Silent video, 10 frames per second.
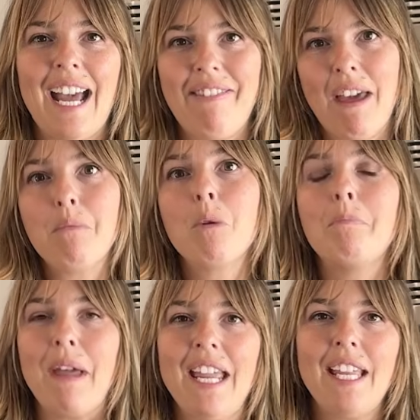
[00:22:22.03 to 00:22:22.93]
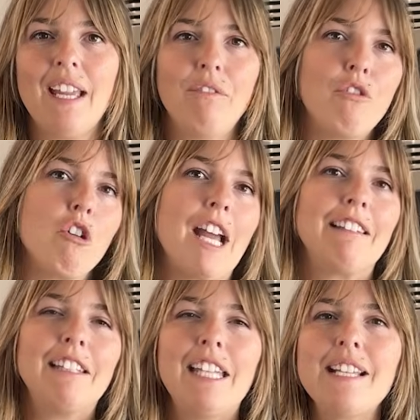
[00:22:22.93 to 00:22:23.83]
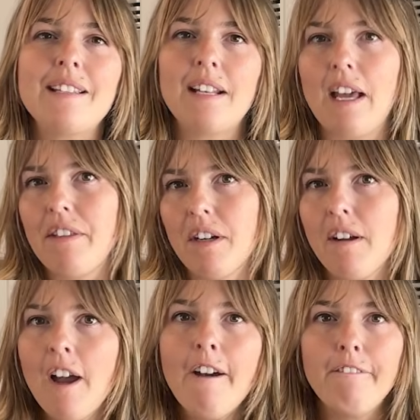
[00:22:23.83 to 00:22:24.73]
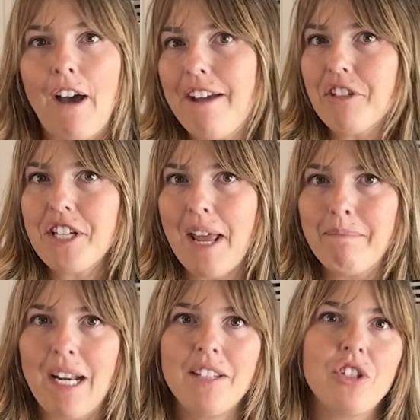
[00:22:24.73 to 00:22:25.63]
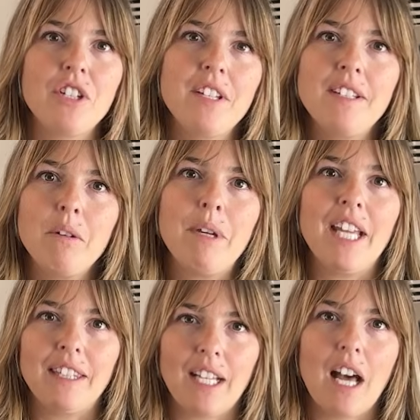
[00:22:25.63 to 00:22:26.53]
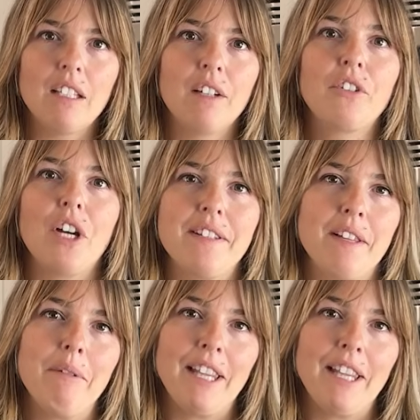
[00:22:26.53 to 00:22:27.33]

and then we'll bake it for at least another 5 or 10 minutes, just until we get the color of crust that we